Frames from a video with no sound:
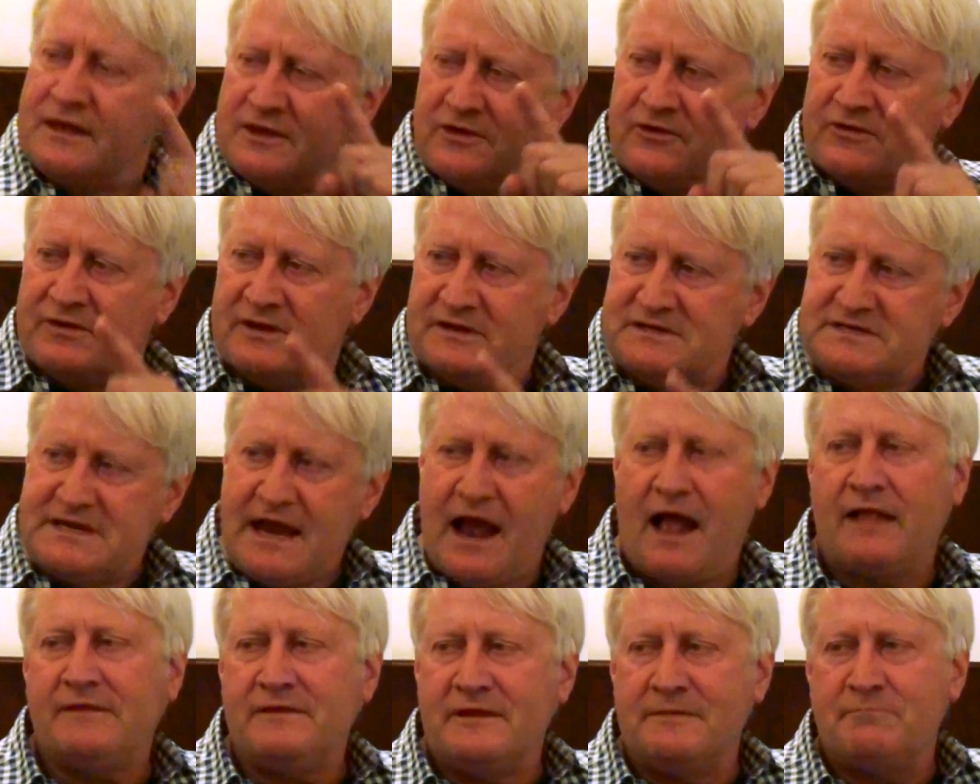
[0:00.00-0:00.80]
you're an
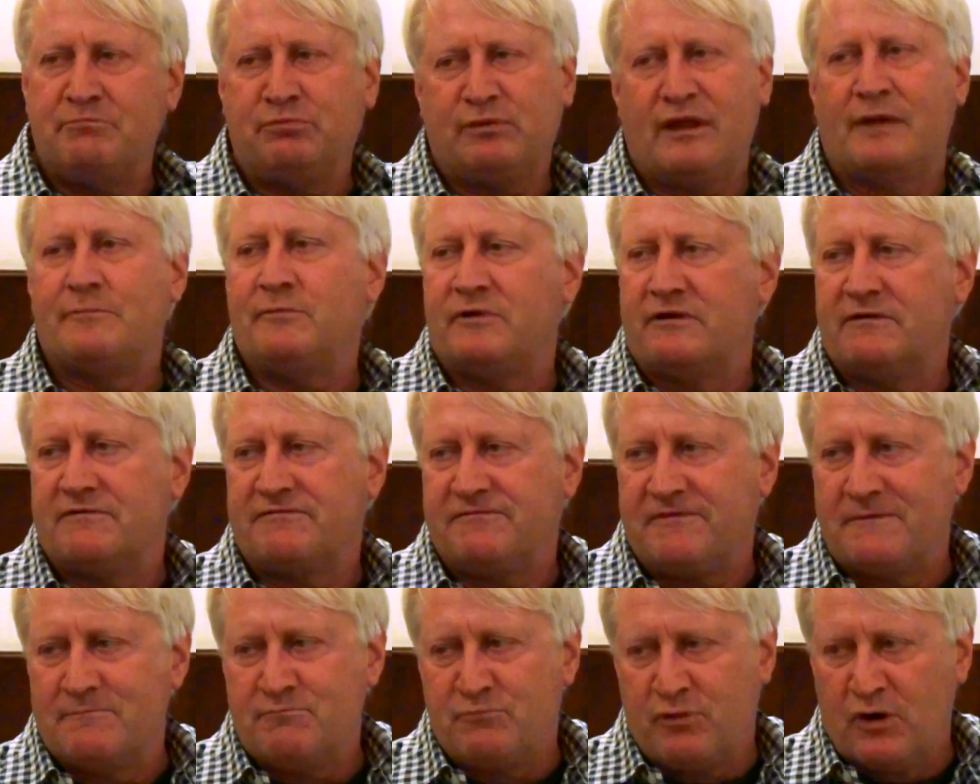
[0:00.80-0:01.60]
Italian plumber
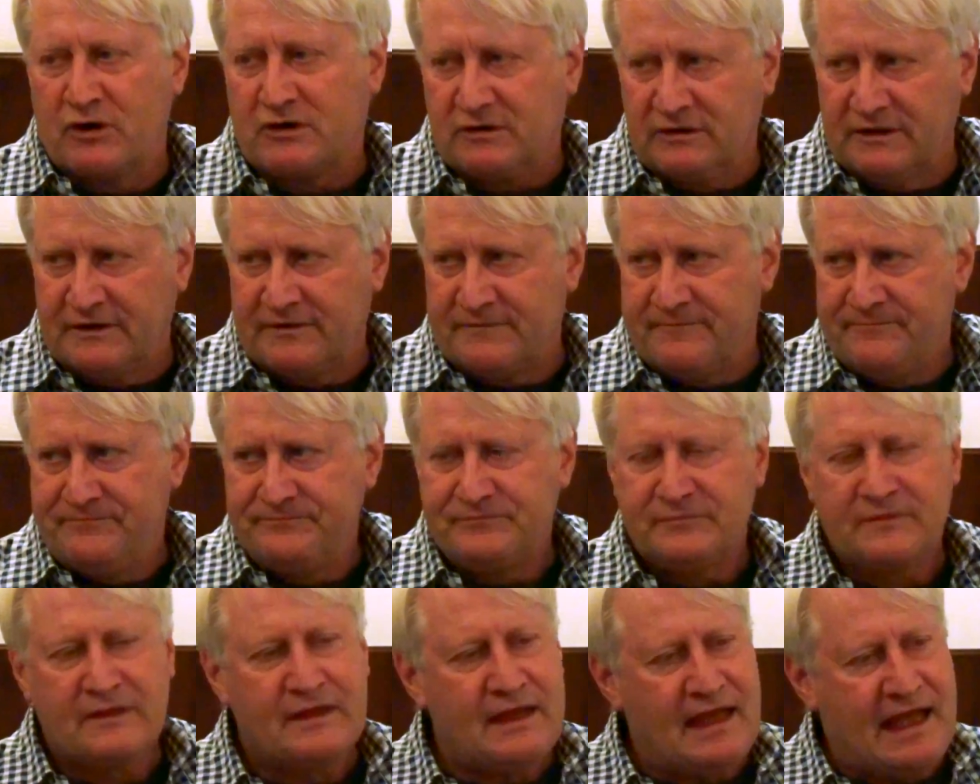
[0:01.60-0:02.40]
from Brooklyn,
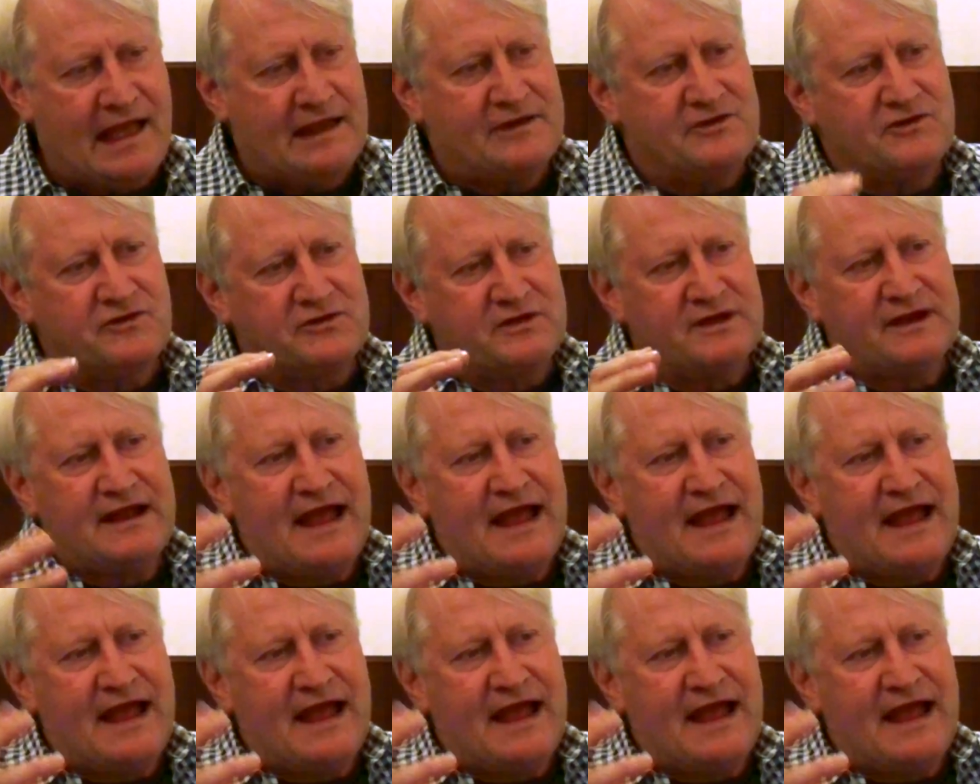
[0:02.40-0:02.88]
and you're going